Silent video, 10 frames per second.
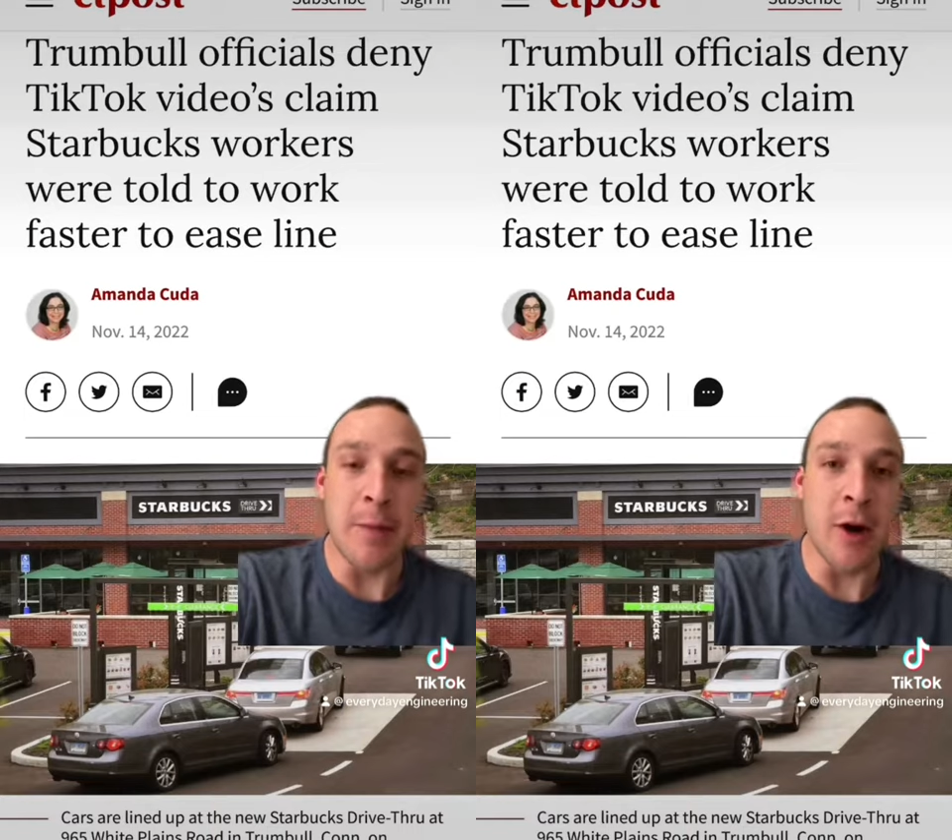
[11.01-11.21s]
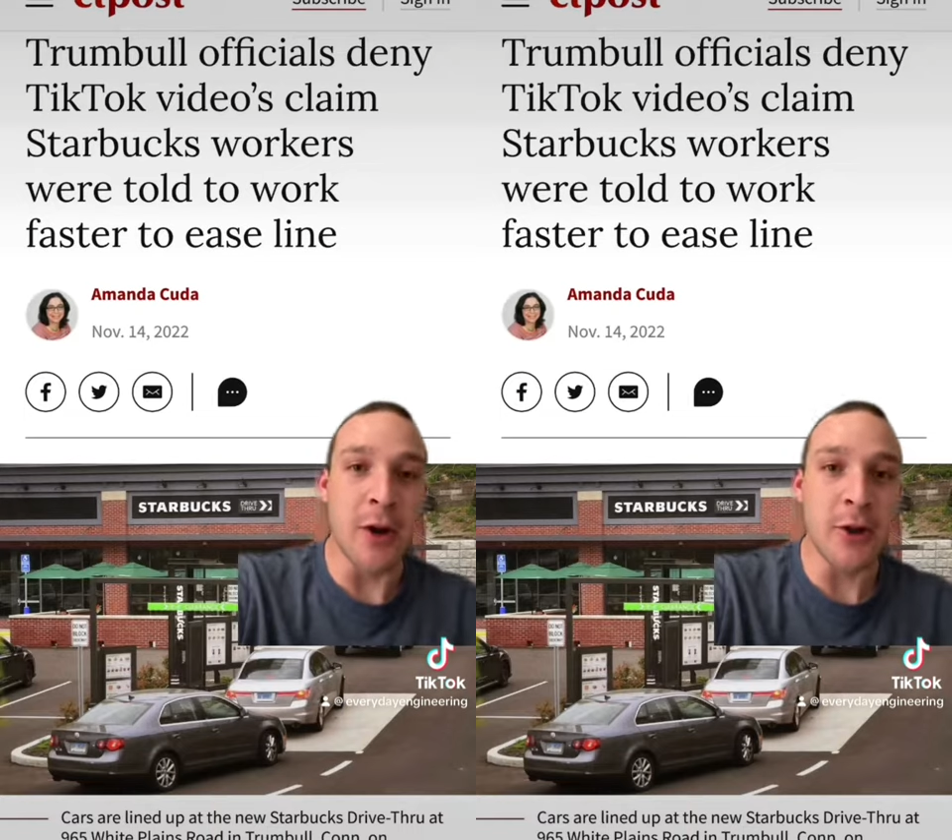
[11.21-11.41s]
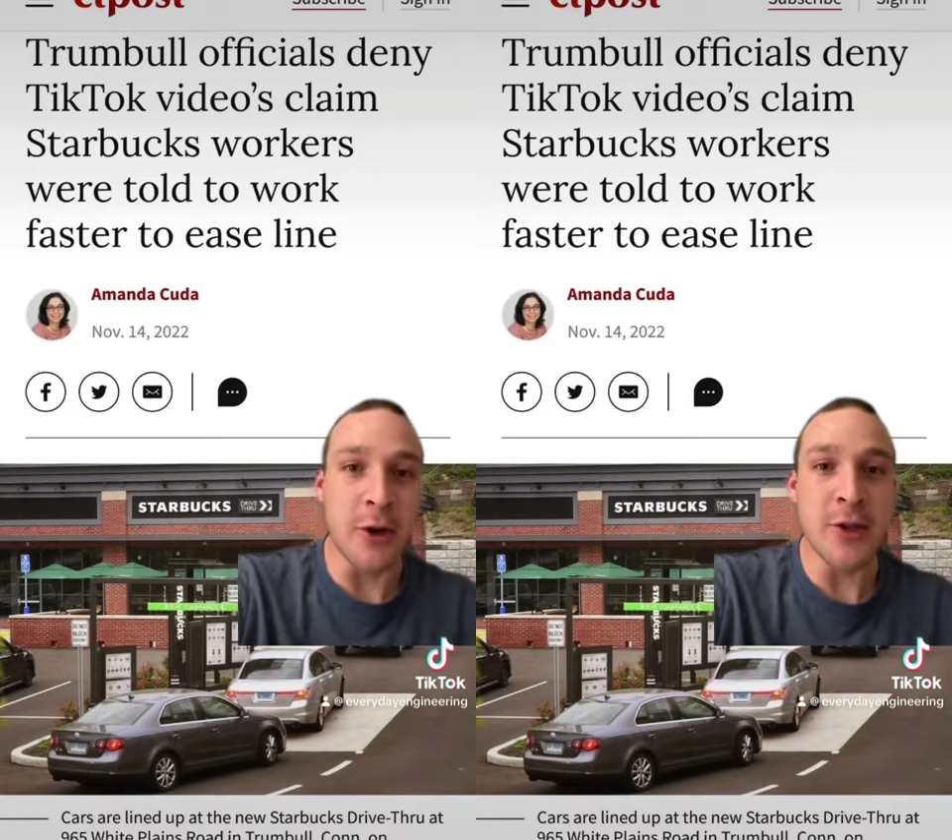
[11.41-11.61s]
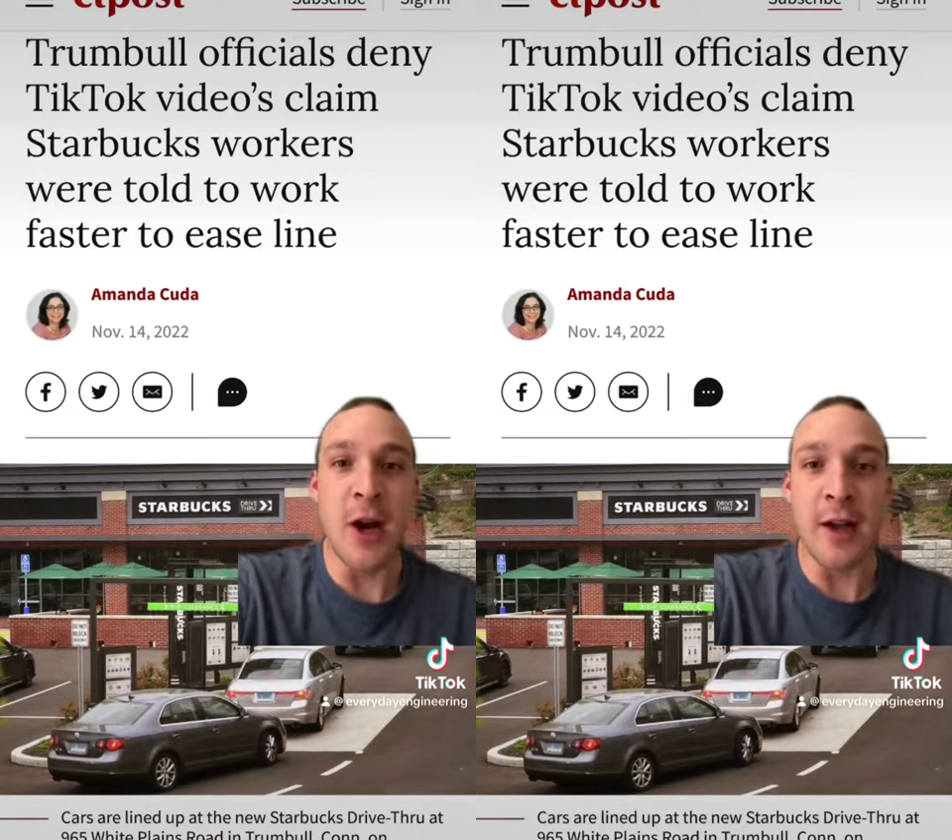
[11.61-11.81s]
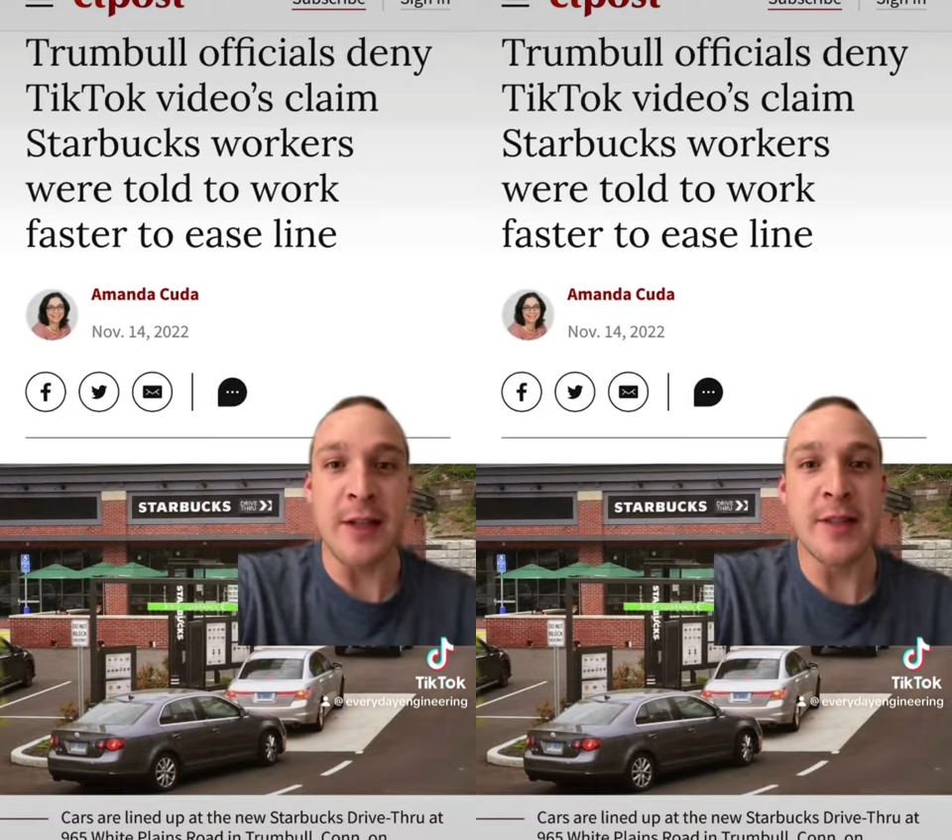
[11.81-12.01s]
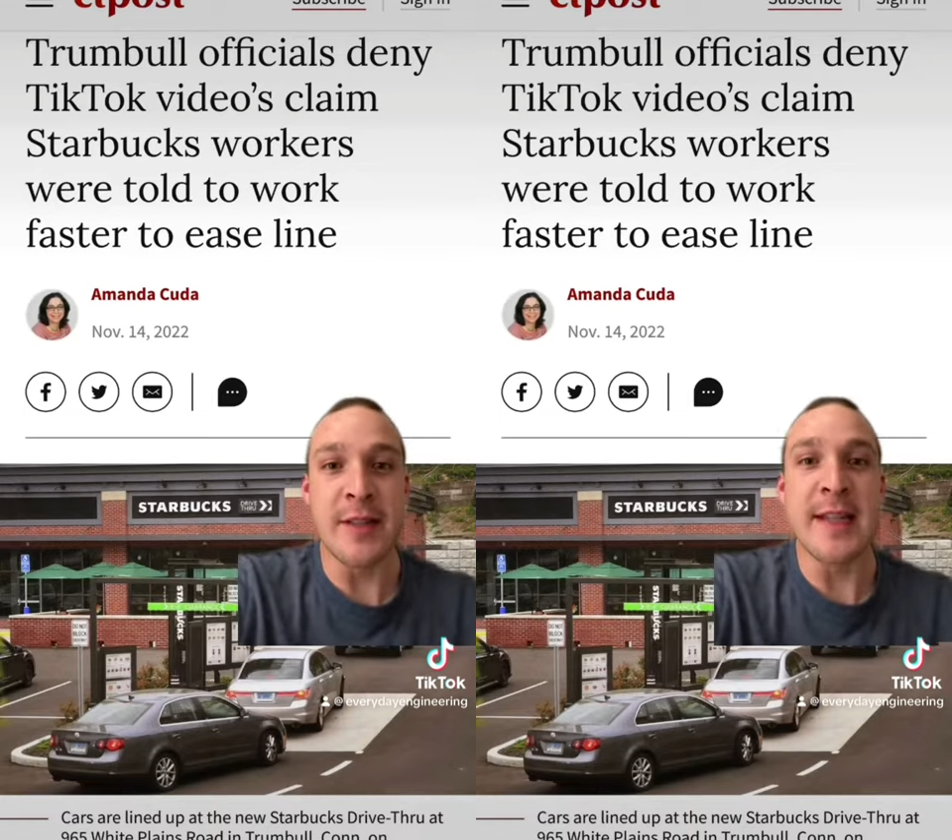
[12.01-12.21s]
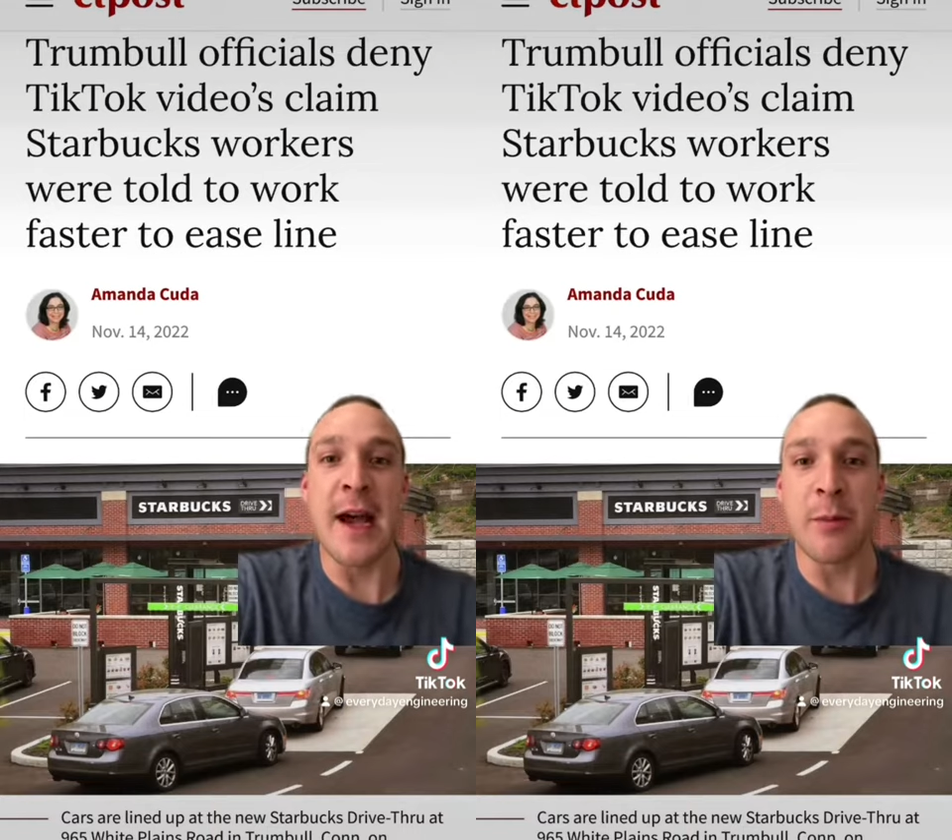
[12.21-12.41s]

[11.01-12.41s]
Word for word: article talking to the town